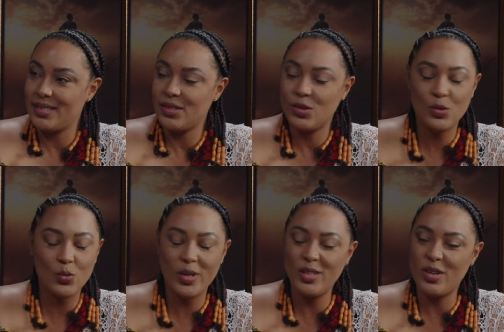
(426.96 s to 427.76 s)
So
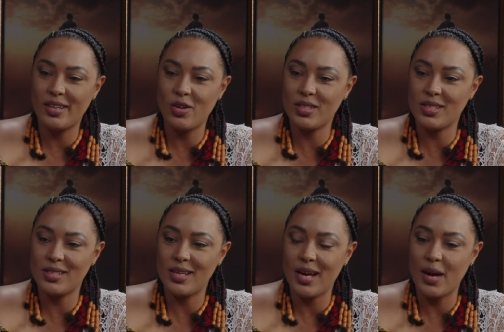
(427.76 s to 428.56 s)
when you are not
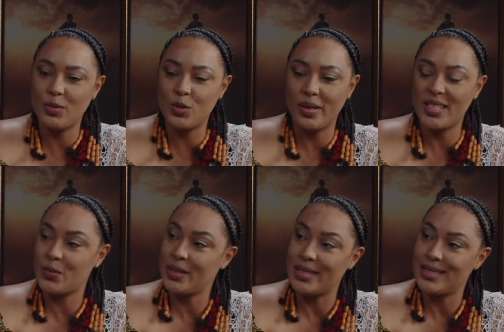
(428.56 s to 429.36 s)
up to my
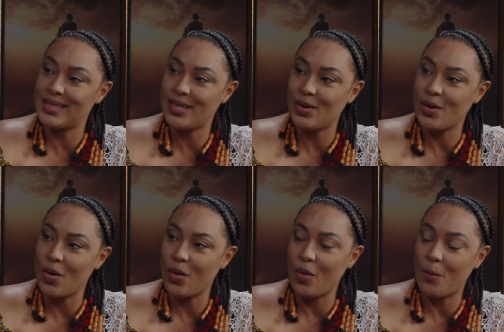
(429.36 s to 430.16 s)
speed
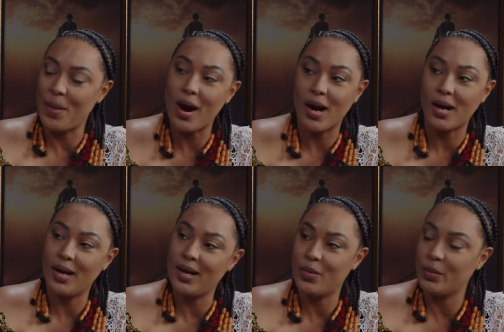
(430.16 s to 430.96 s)
or par
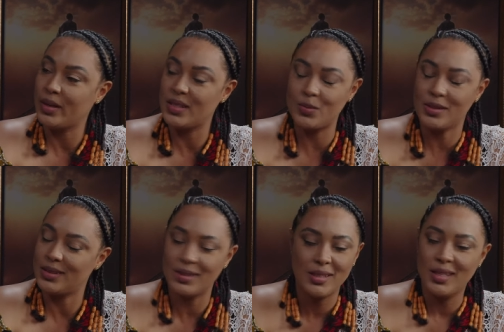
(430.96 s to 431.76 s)
with my speed,
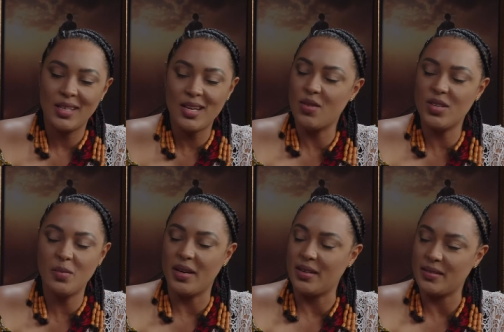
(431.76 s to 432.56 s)
now we
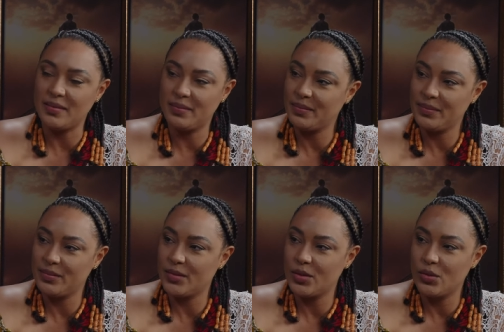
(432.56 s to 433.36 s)
may.
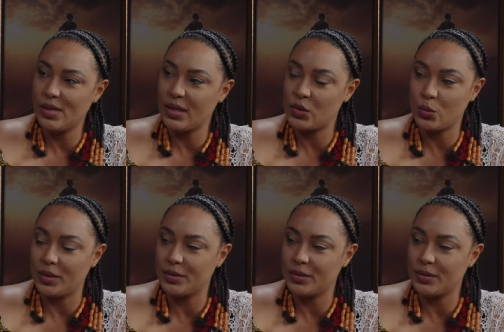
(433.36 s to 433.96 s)
That's one.